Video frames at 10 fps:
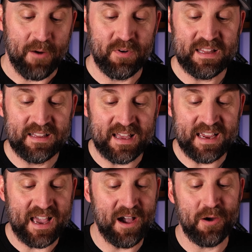I really
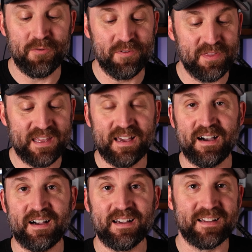like how
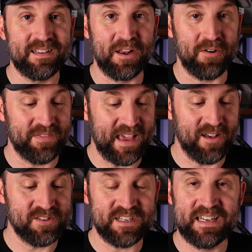the you know, the
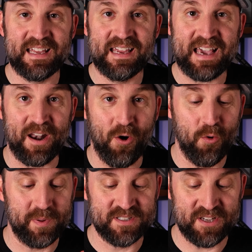LCD kind of
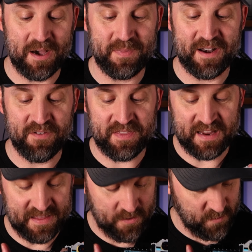opens up and everything, and